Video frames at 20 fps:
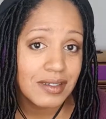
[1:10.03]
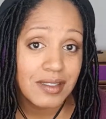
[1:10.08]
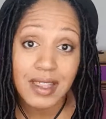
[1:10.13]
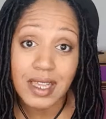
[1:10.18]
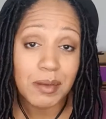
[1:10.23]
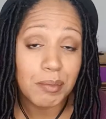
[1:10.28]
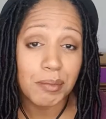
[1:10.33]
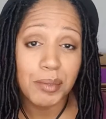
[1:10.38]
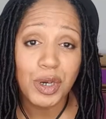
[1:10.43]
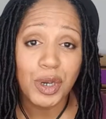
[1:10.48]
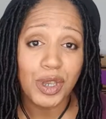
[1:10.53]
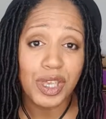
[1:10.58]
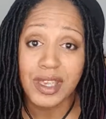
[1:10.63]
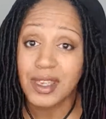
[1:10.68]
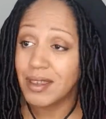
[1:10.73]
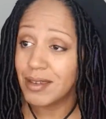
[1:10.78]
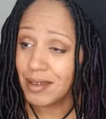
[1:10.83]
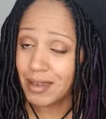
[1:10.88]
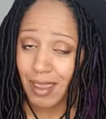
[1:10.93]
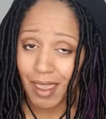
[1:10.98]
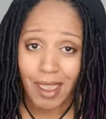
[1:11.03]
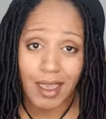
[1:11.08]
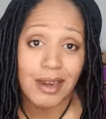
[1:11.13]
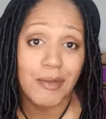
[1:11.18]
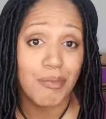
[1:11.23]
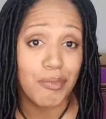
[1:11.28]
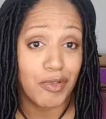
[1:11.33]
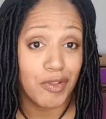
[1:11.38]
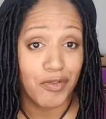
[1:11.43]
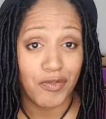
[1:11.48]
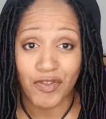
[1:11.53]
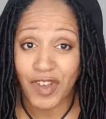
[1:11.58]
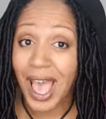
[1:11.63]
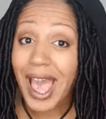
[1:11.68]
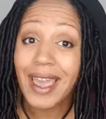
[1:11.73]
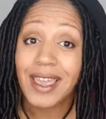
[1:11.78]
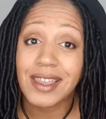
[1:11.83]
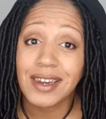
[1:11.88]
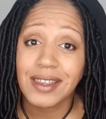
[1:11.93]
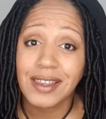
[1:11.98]
that a book can't
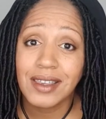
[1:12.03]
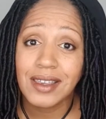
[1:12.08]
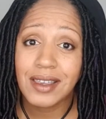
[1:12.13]
provide.